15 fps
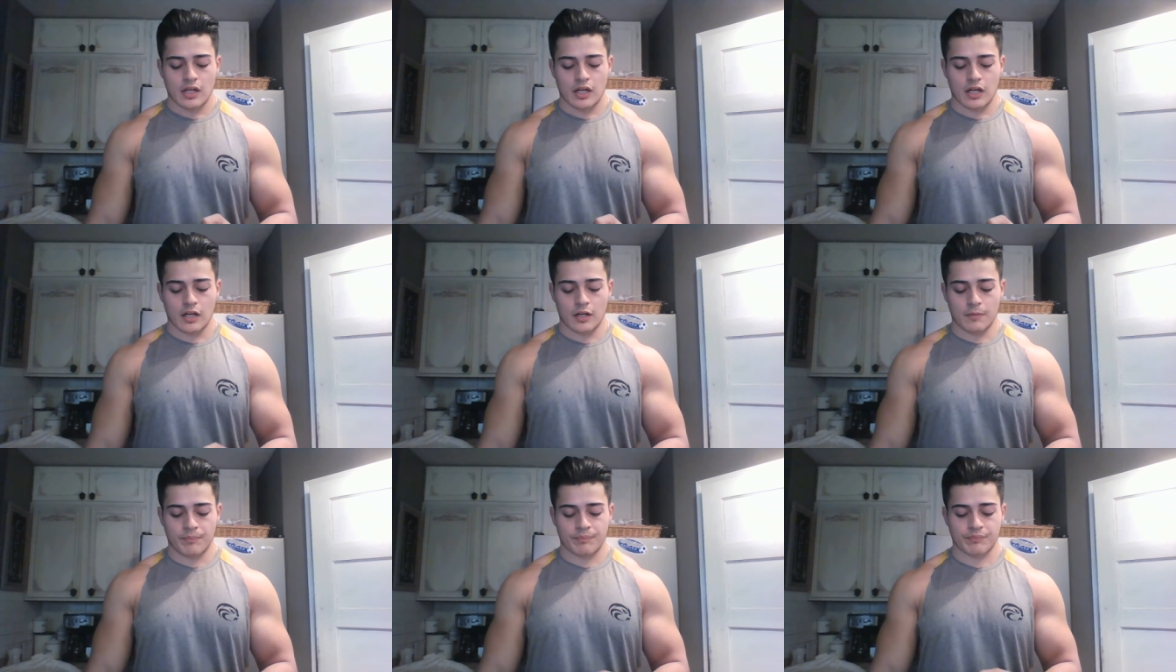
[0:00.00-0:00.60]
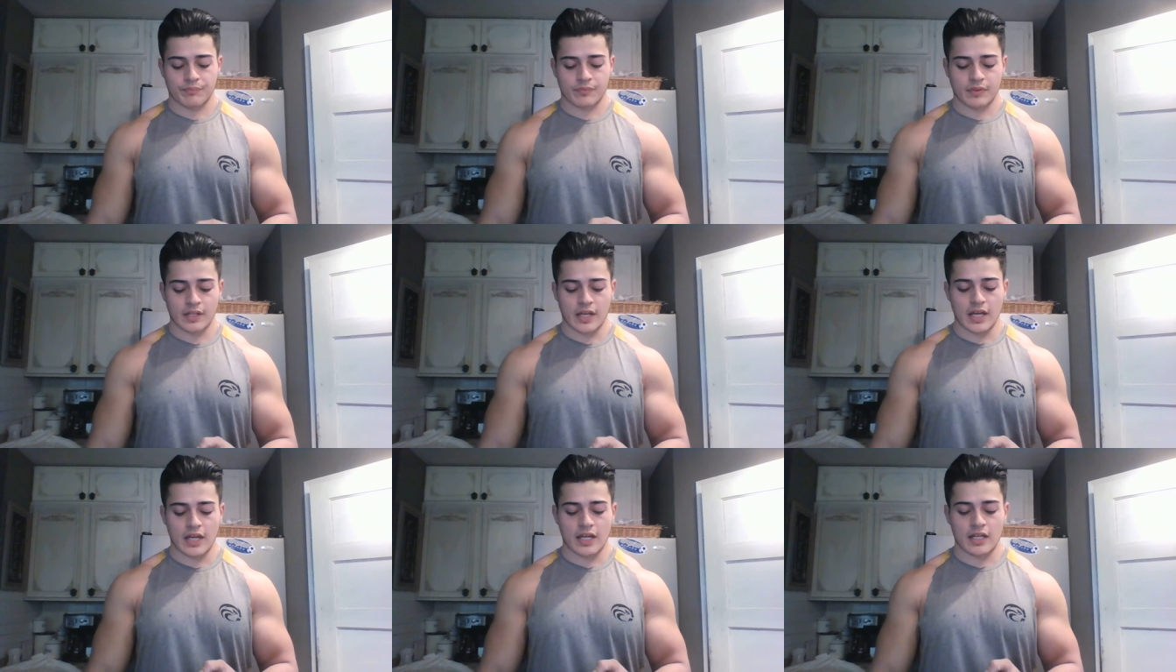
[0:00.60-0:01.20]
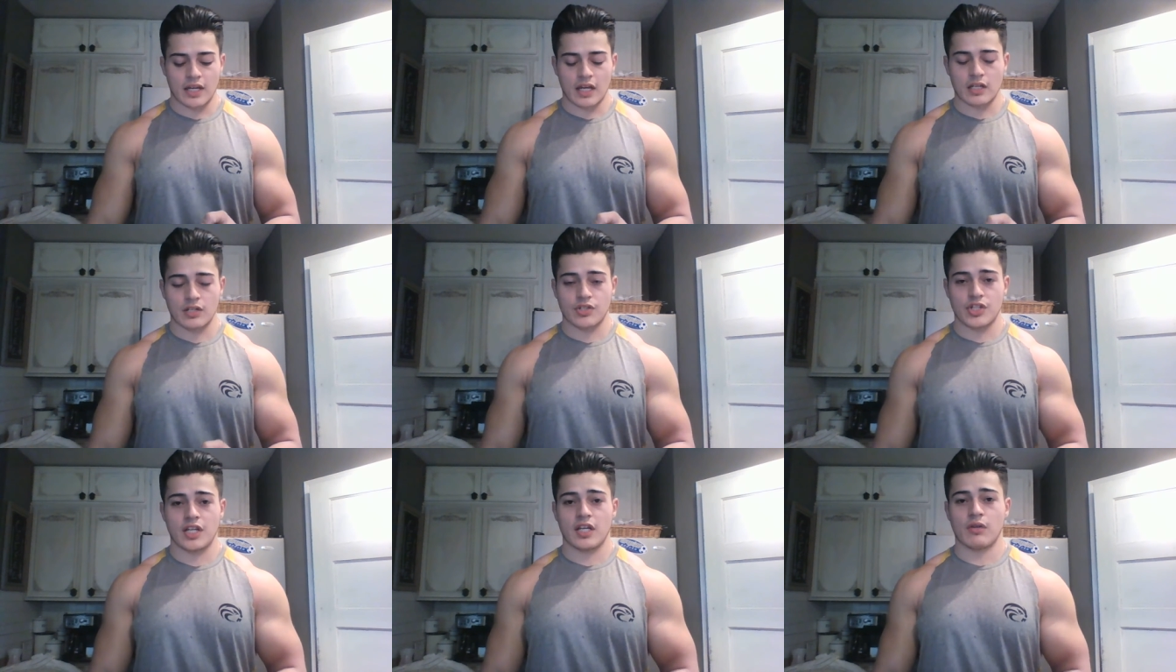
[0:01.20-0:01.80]

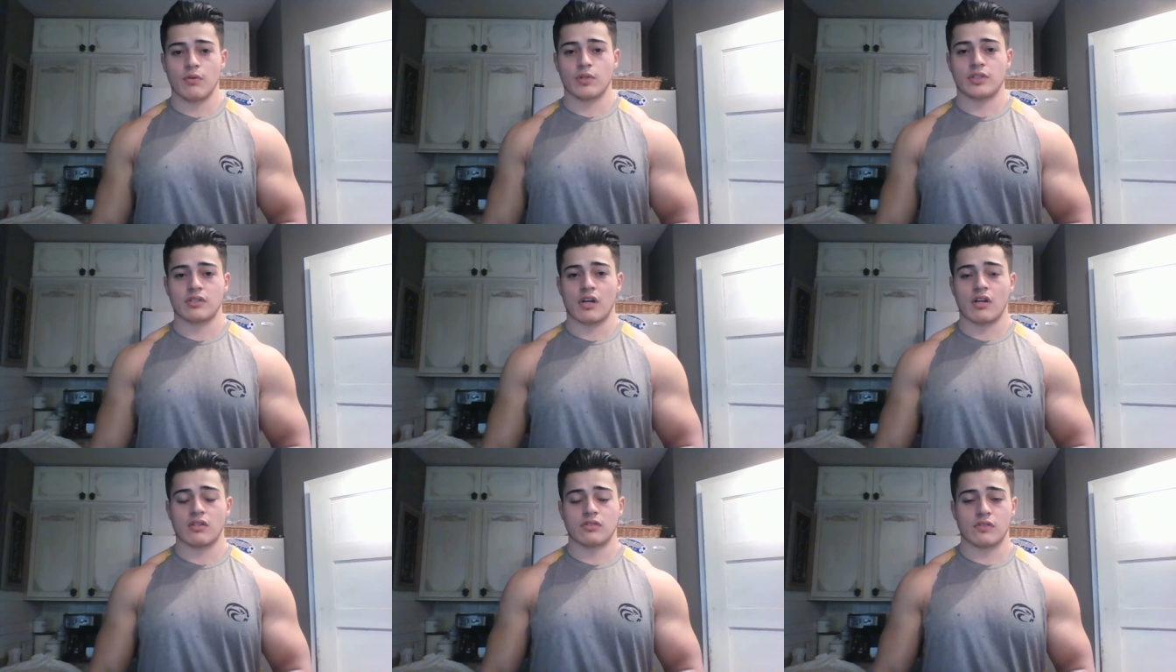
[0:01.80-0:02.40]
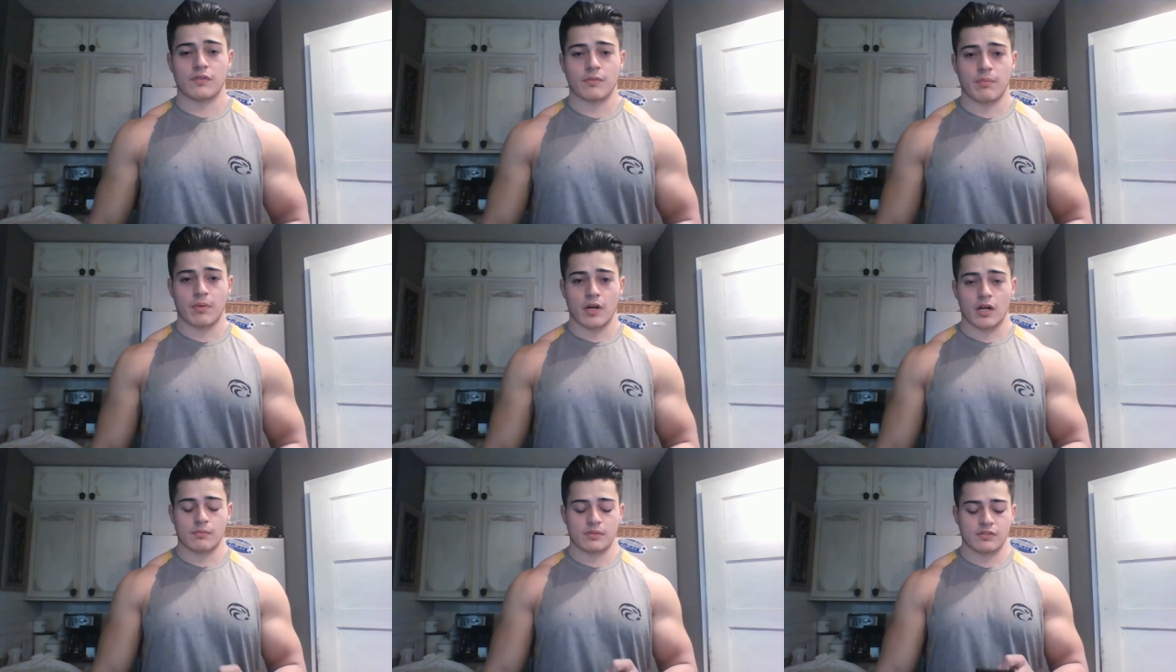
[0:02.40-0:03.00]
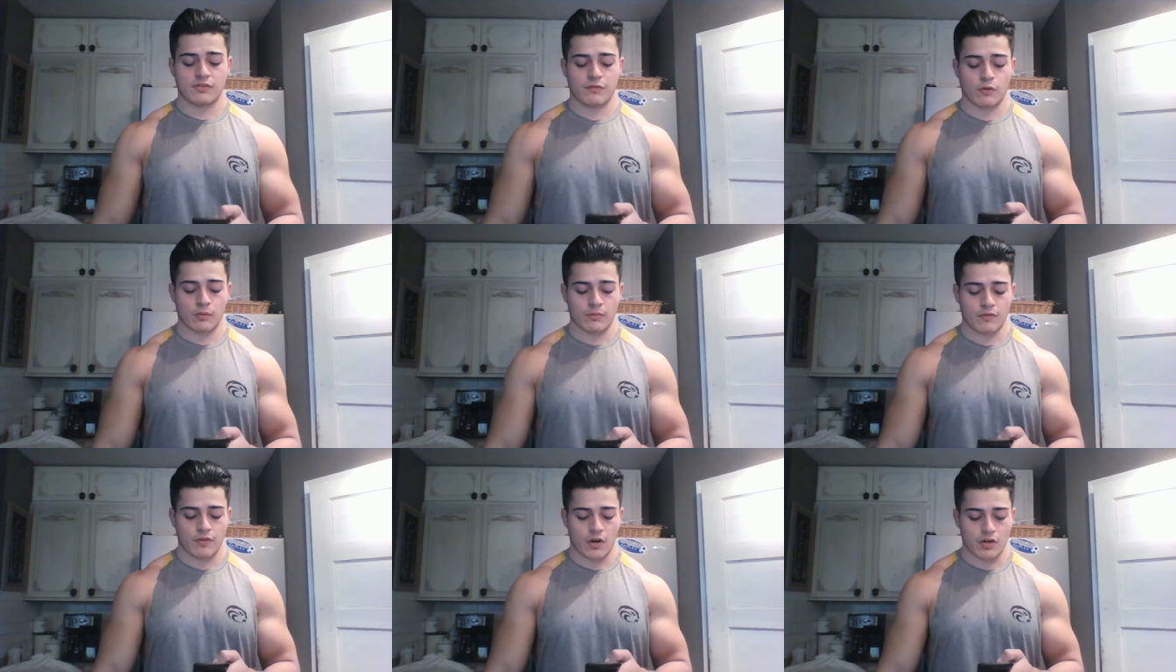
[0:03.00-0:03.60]
AKG, which is also for pumps,
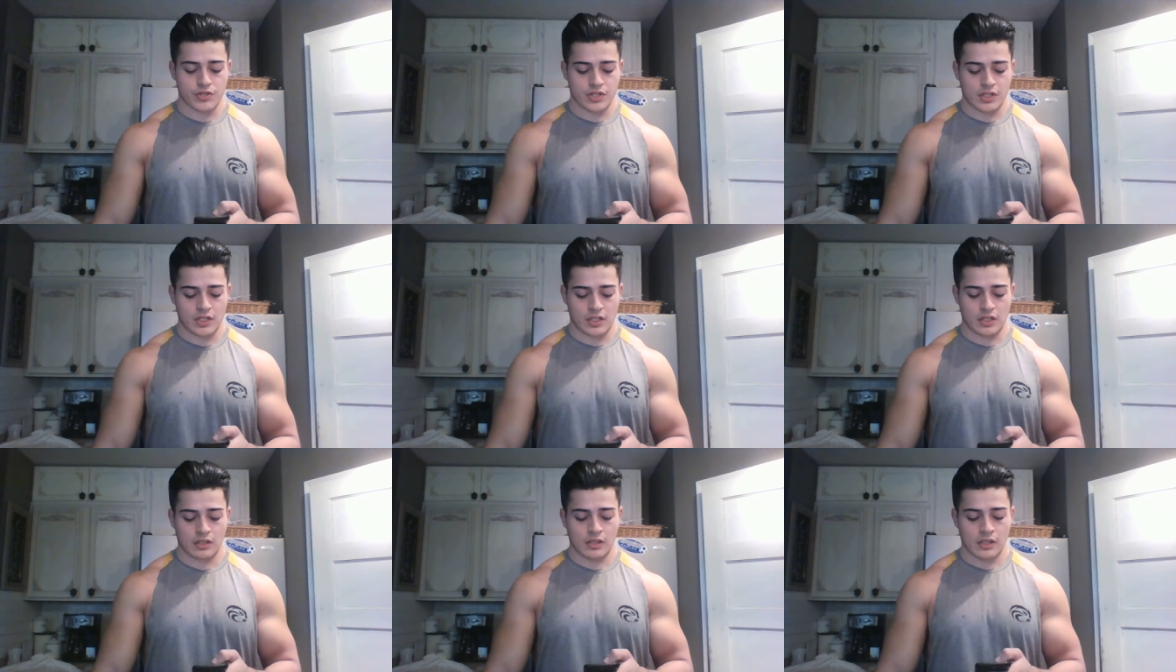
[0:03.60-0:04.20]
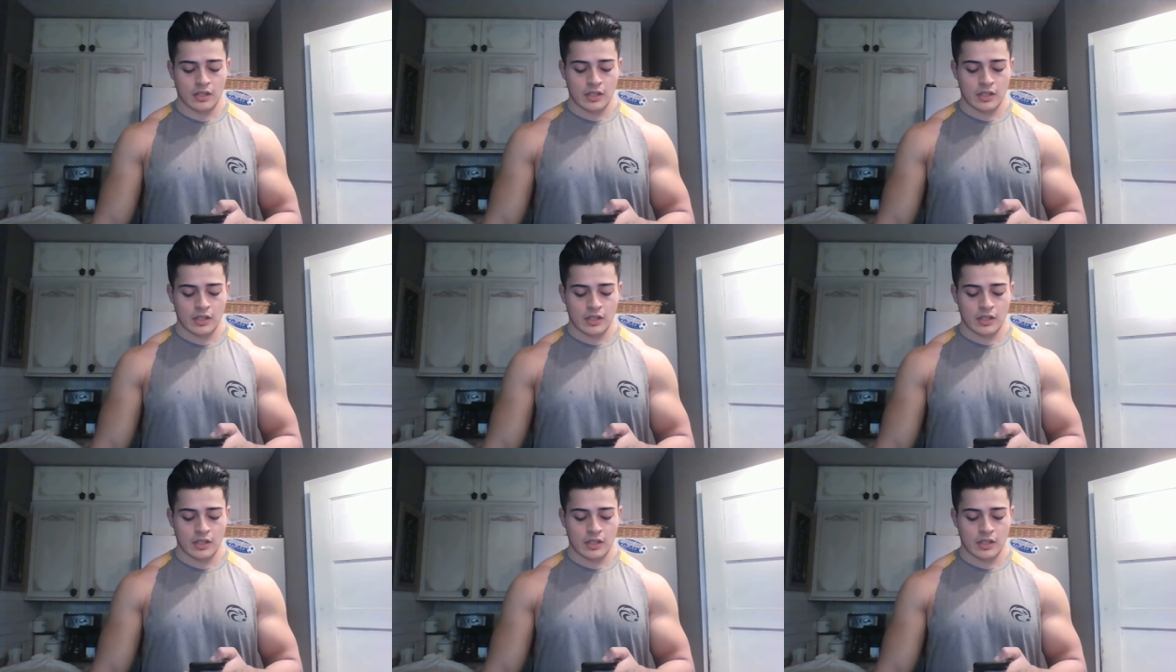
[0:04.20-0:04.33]
form of arginine.